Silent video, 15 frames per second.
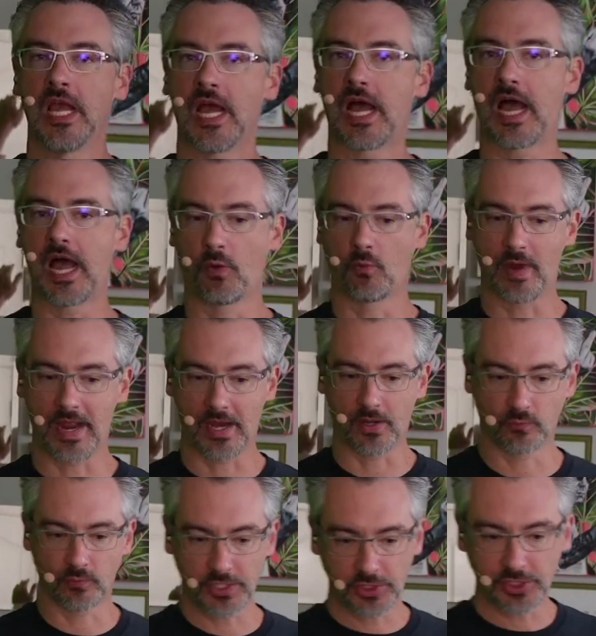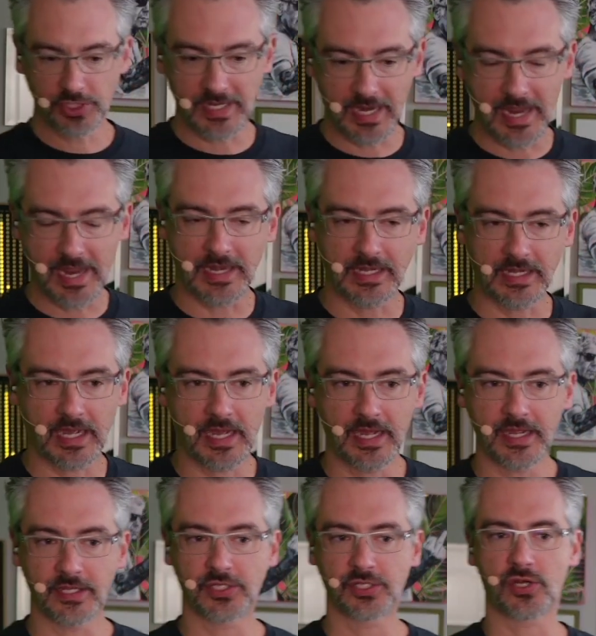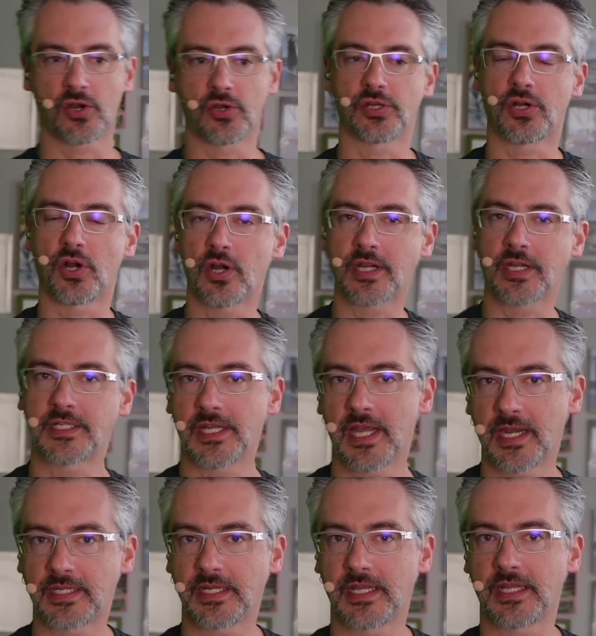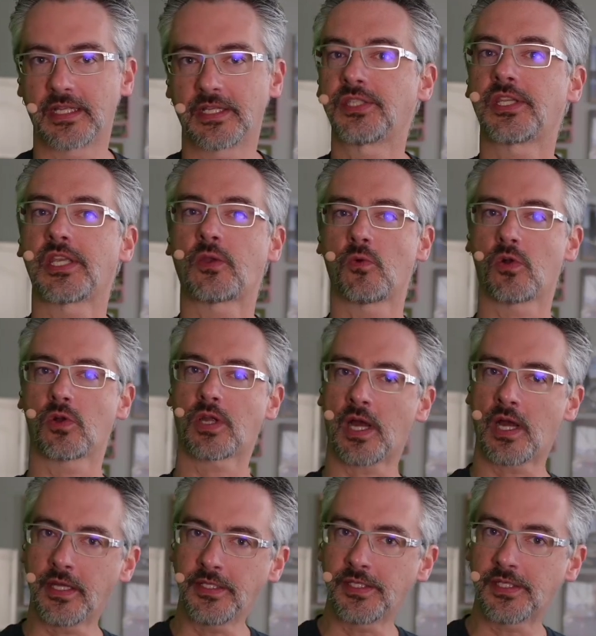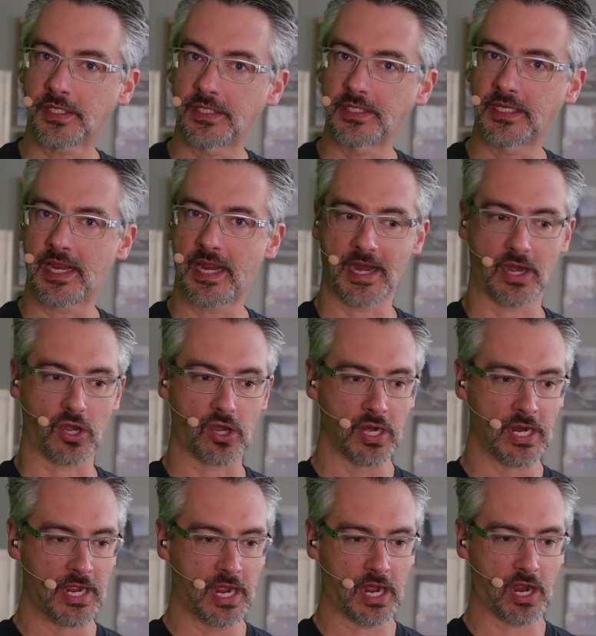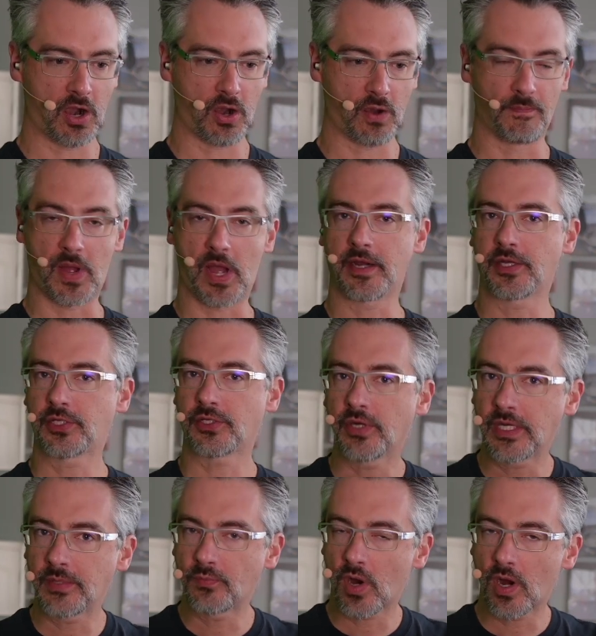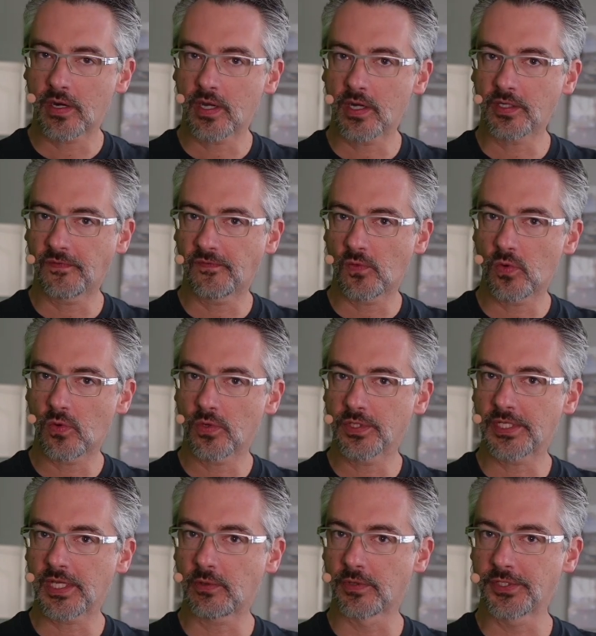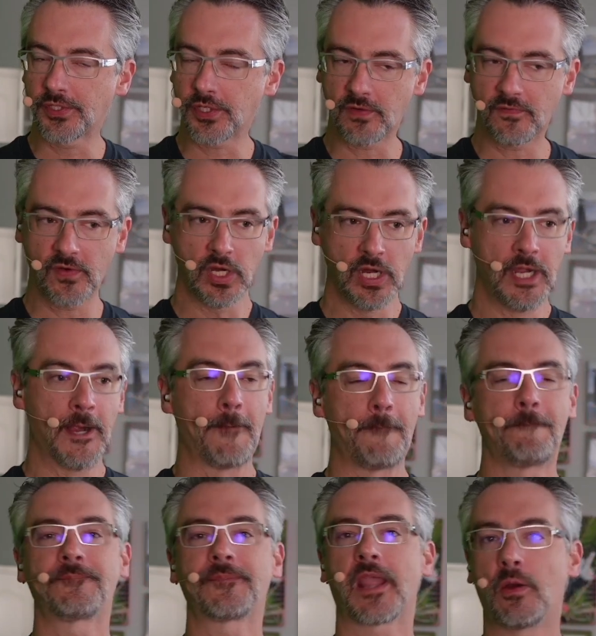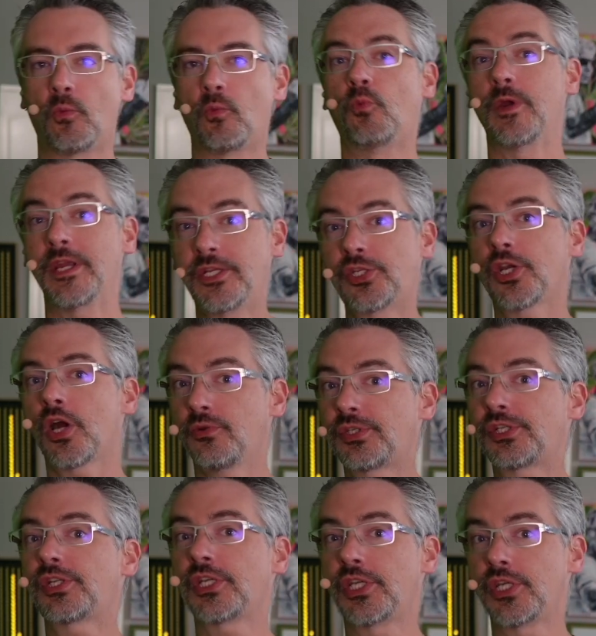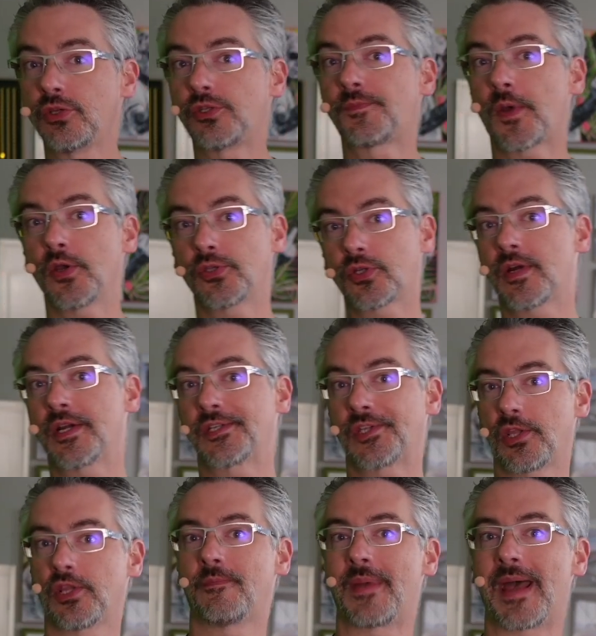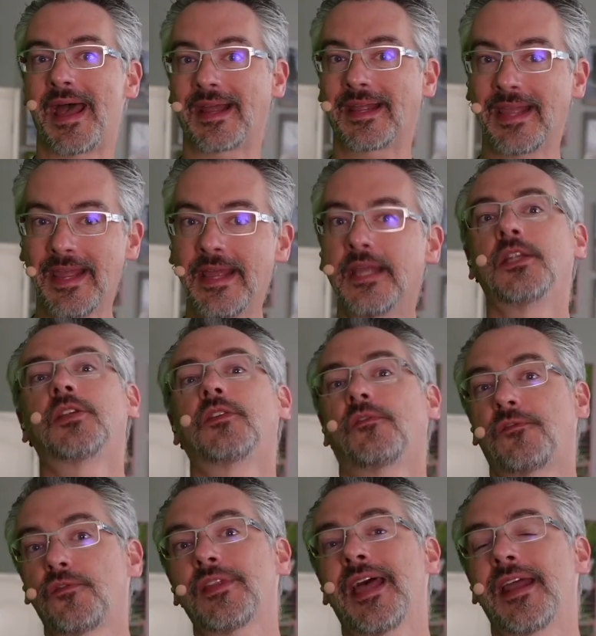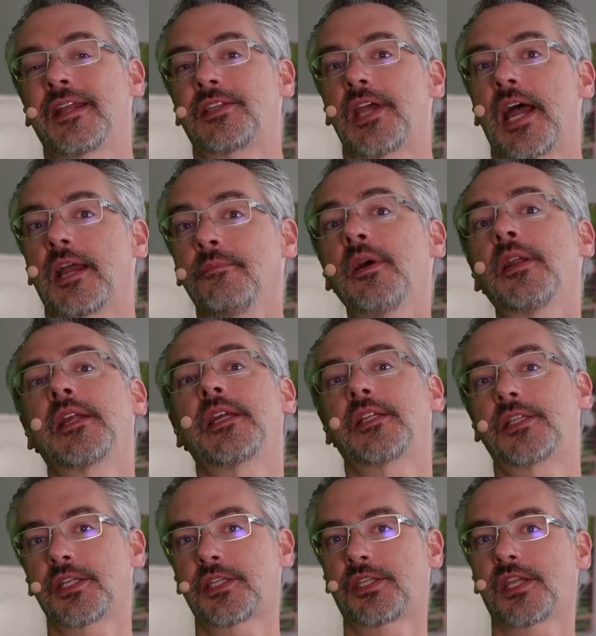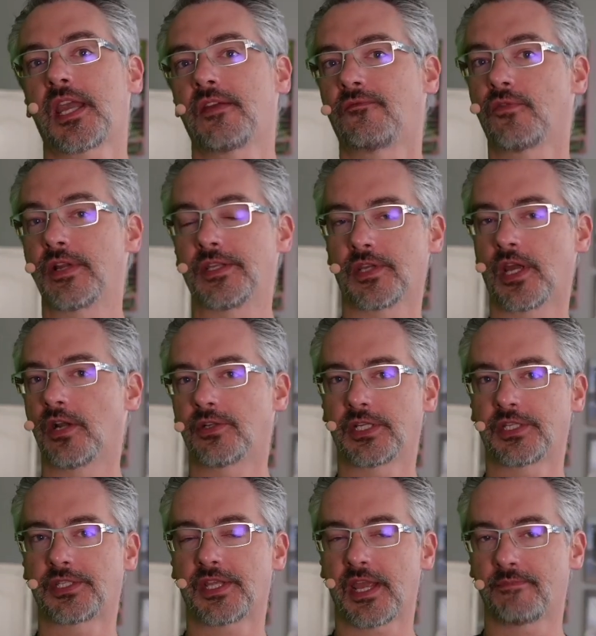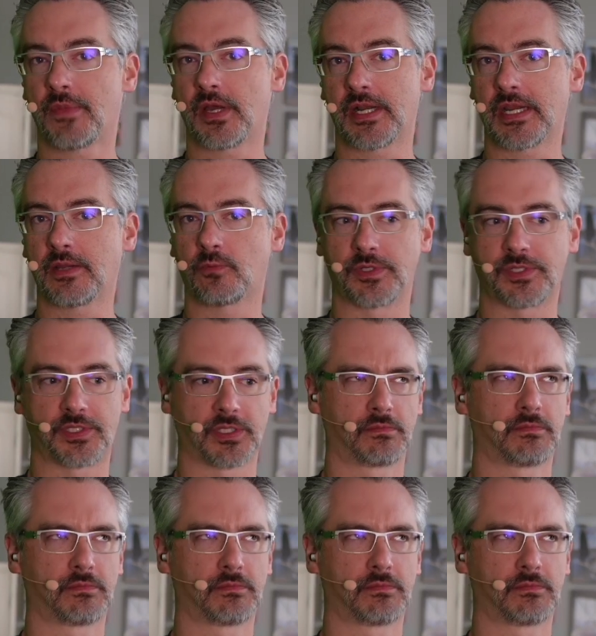Uh, when Richie and I started architecting SQL Constant Care, our monitoring product for SQL Server, we chose to use Postgres on the back end for that exact money to save res- to save money. It was